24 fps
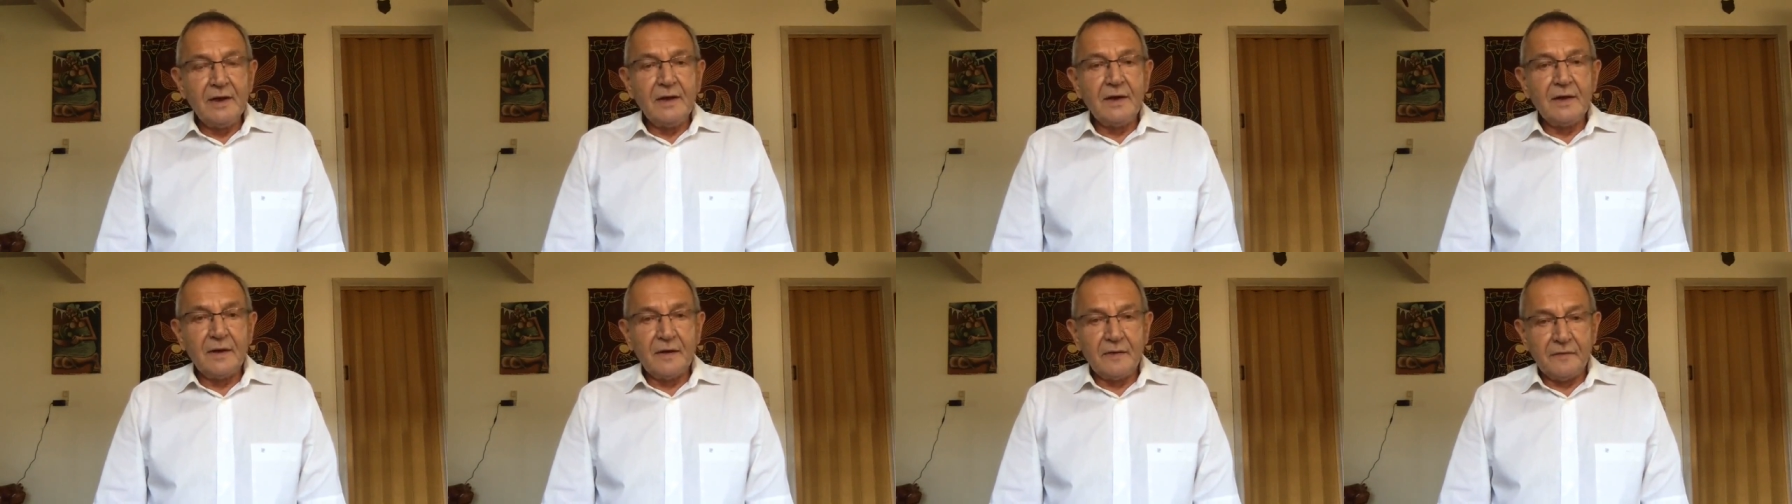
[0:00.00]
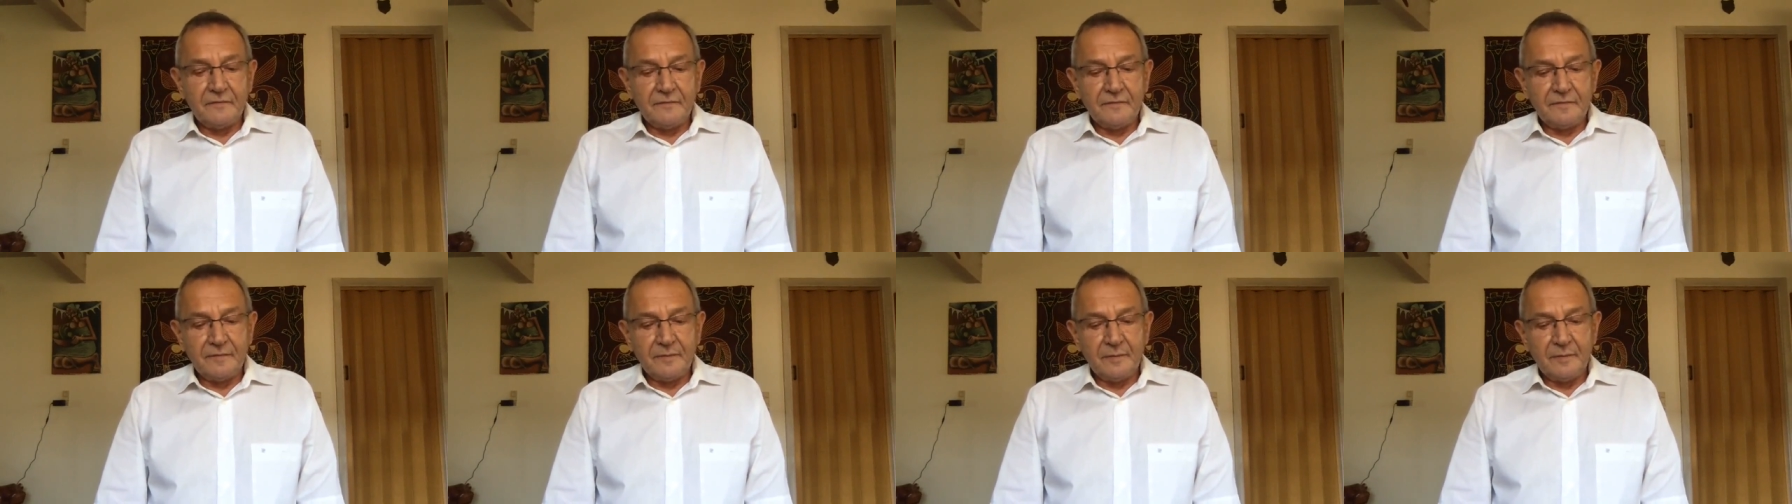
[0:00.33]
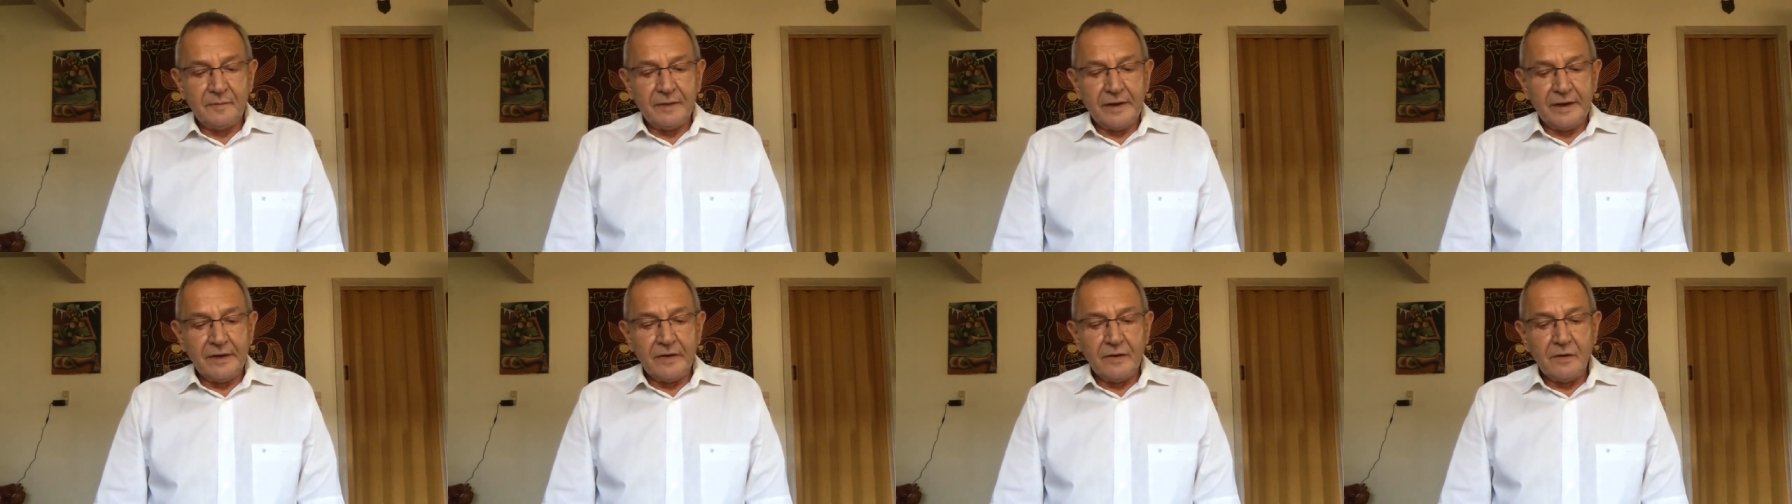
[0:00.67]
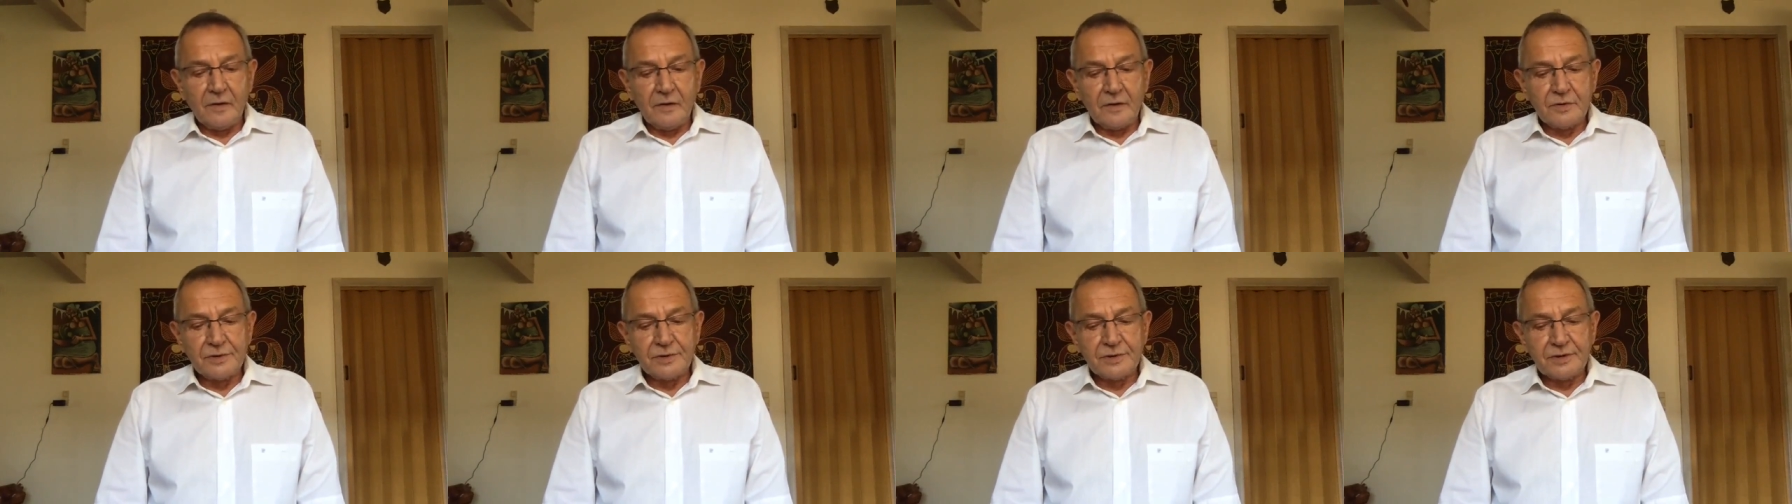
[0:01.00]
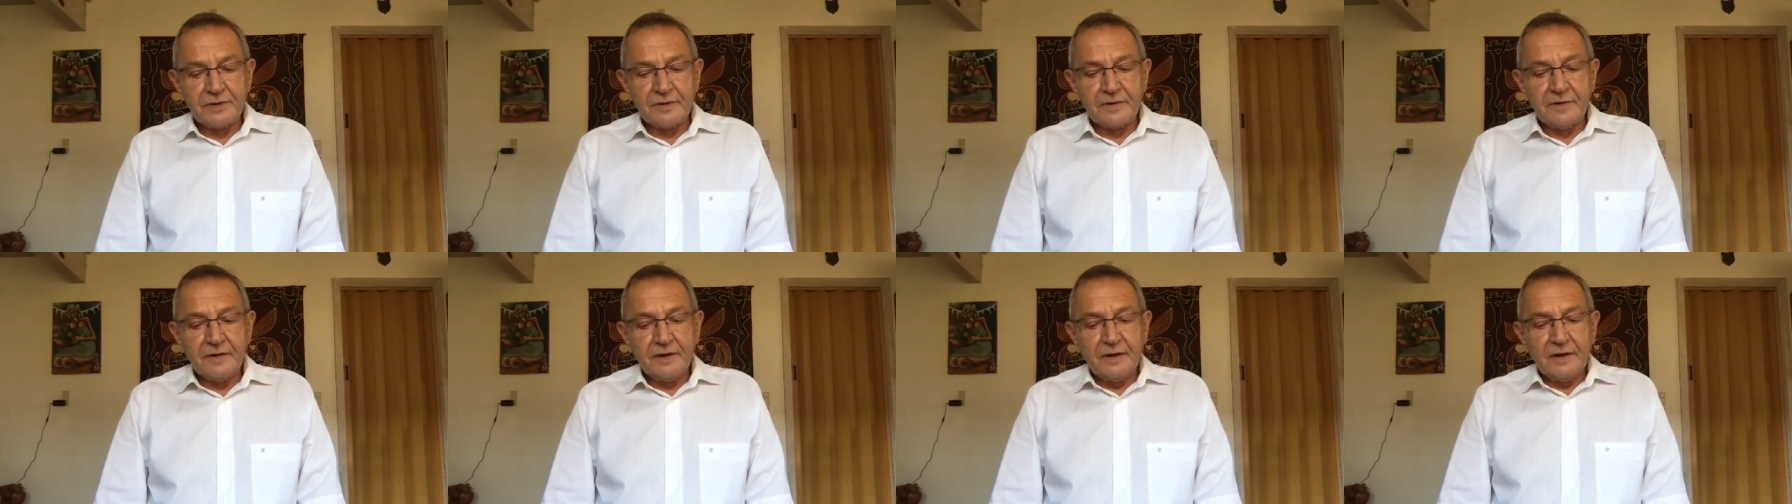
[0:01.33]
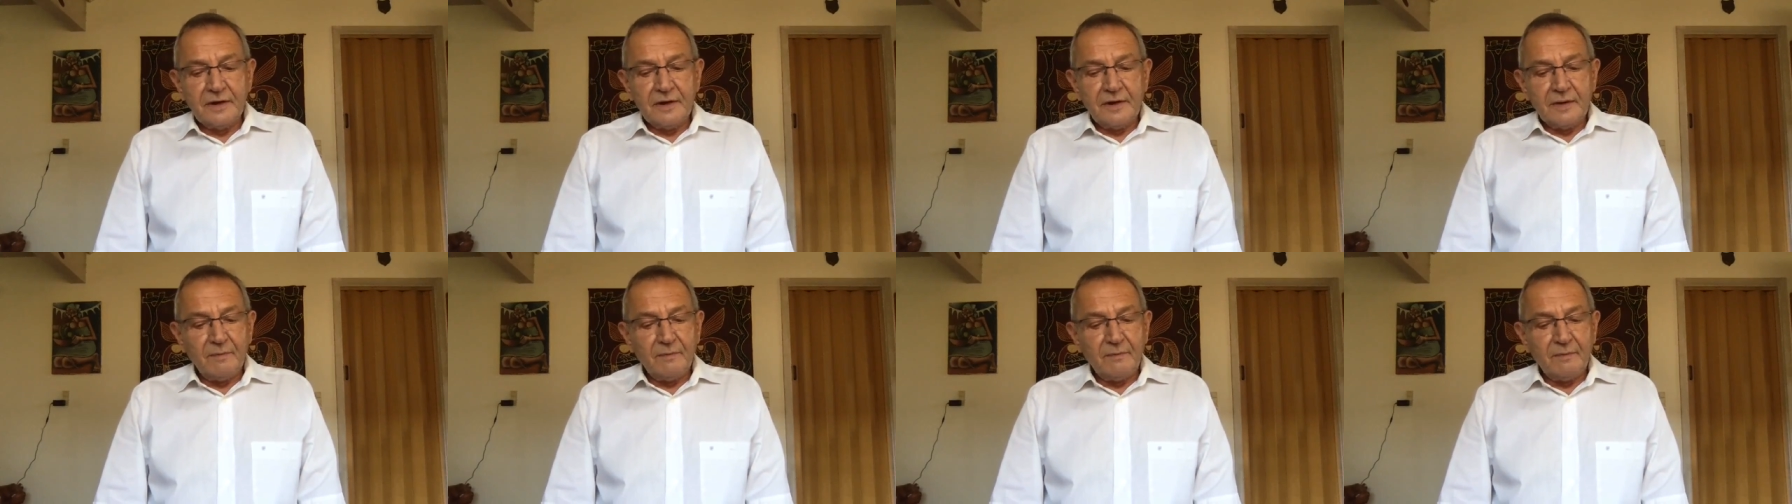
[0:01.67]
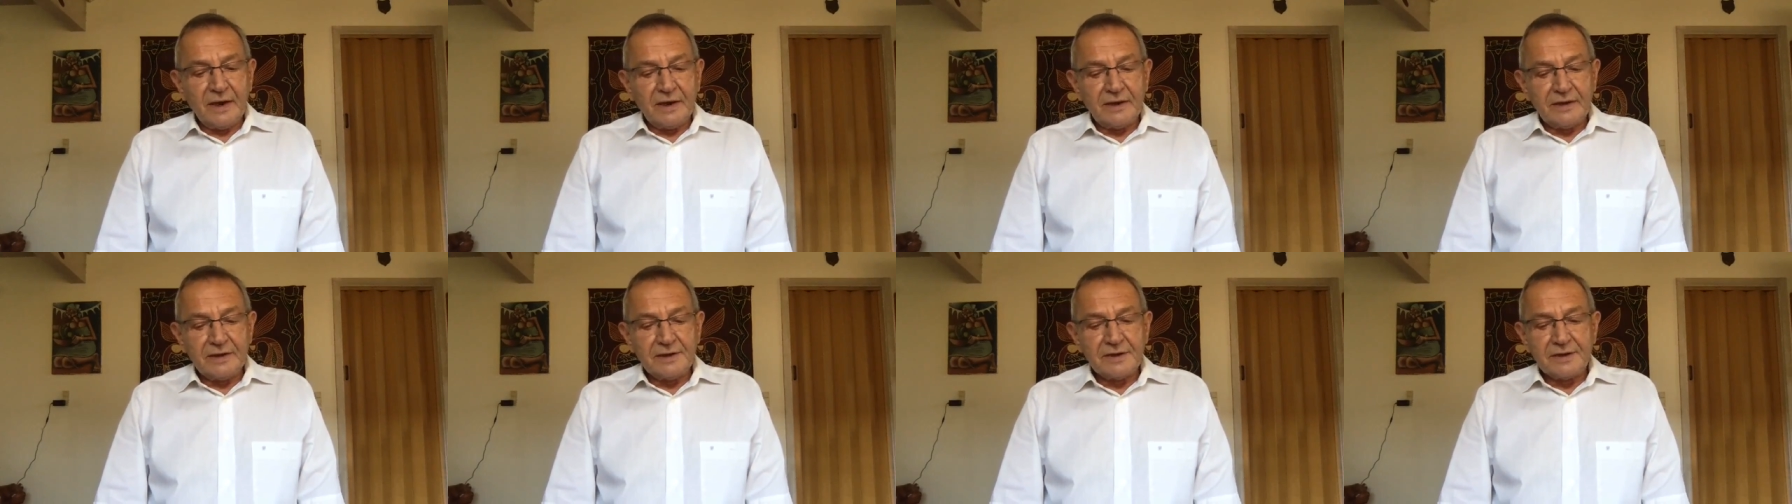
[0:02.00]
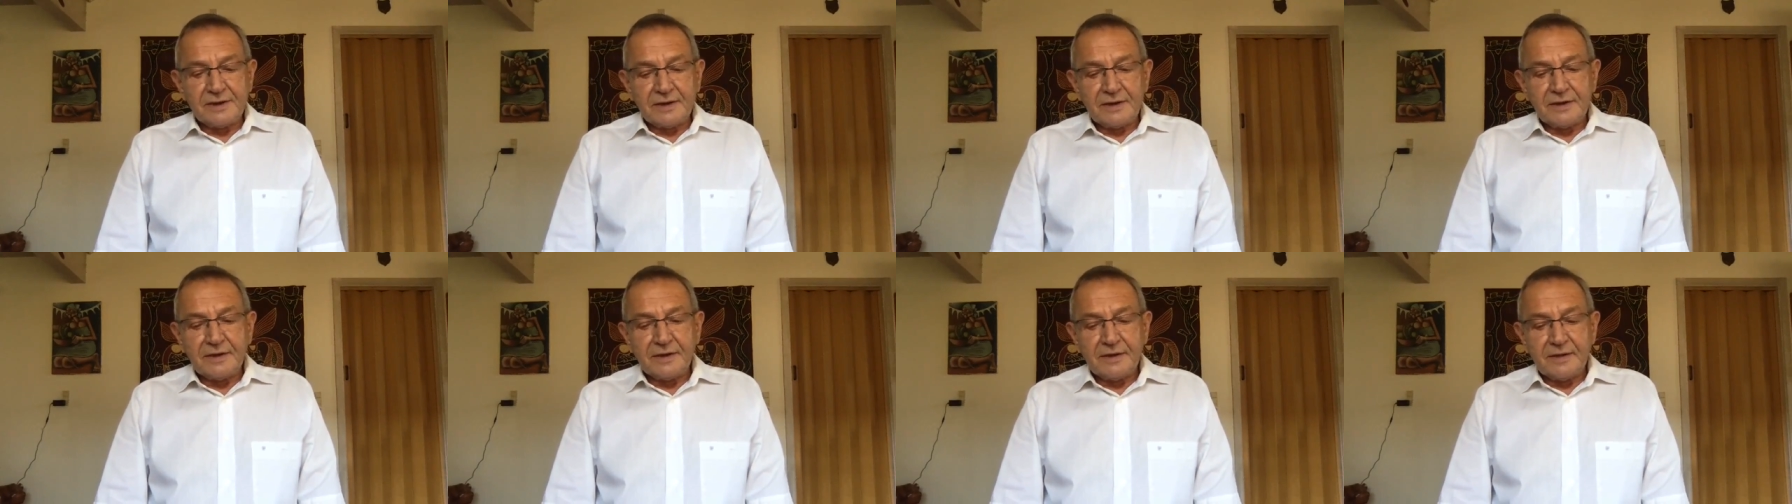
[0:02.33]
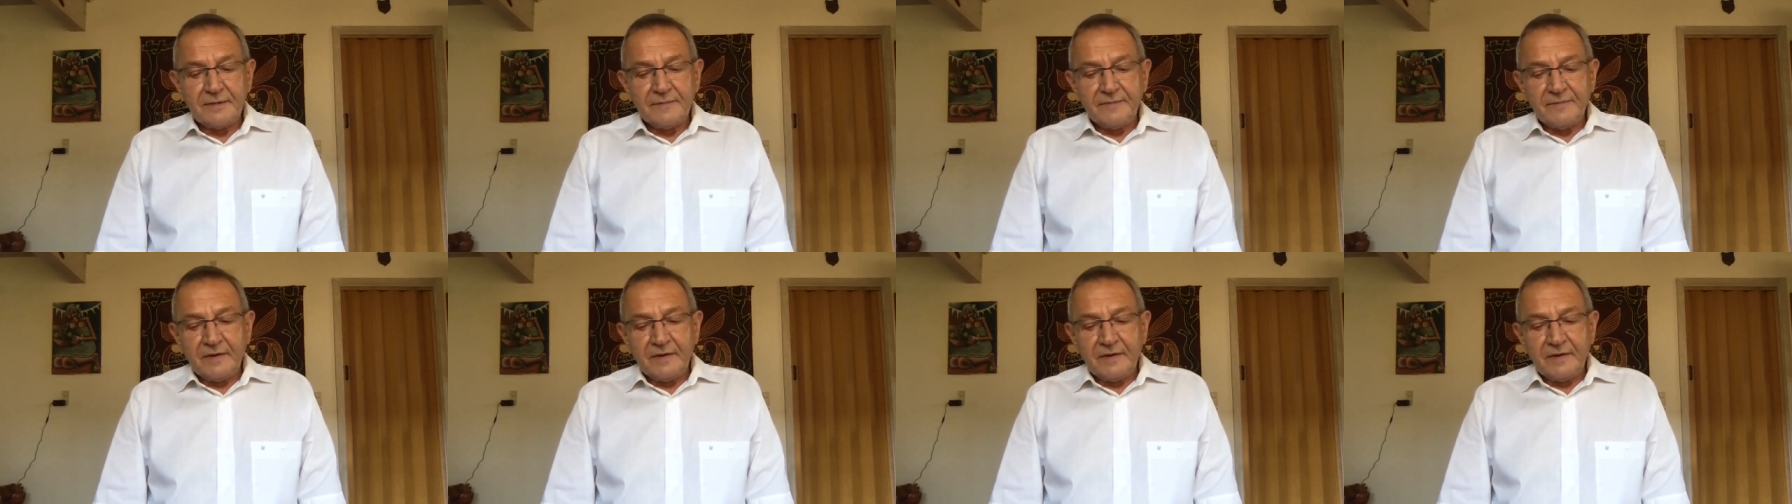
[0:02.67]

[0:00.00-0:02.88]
of biology, medicine,